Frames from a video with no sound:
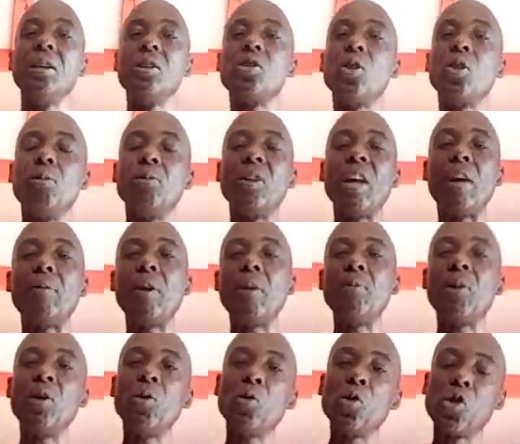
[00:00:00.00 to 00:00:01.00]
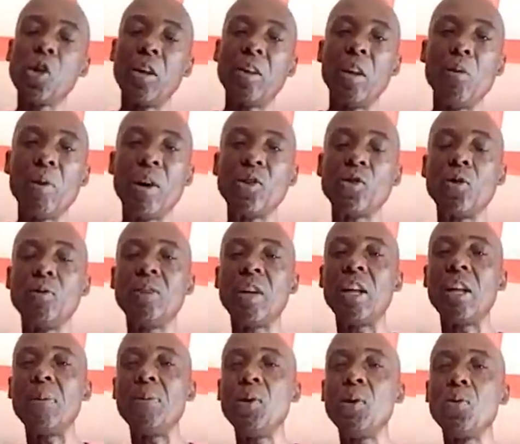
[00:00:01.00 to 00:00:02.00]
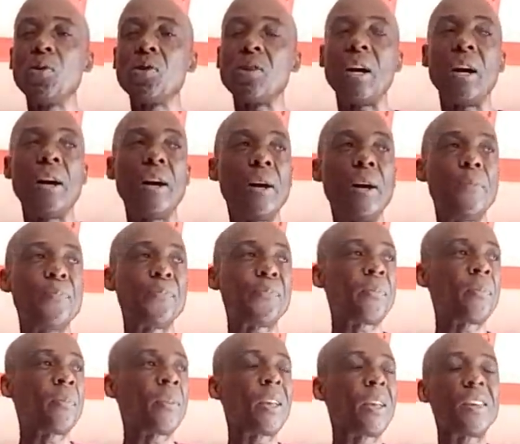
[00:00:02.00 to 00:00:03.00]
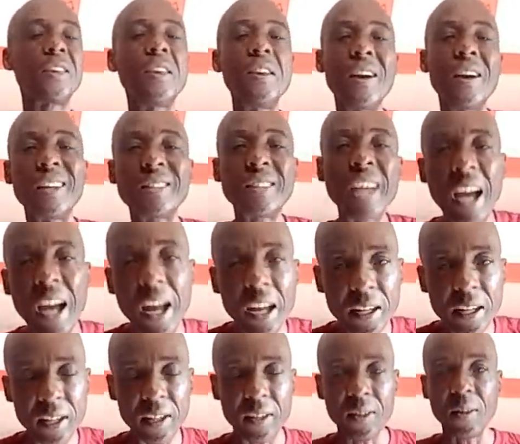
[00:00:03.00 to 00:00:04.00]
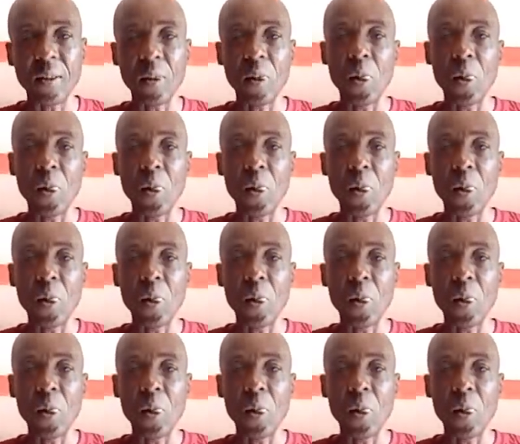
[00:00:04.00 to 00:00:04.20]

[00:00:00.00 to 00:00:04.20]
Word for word: Sometimes them they use channel one, sometimes them use um King Atani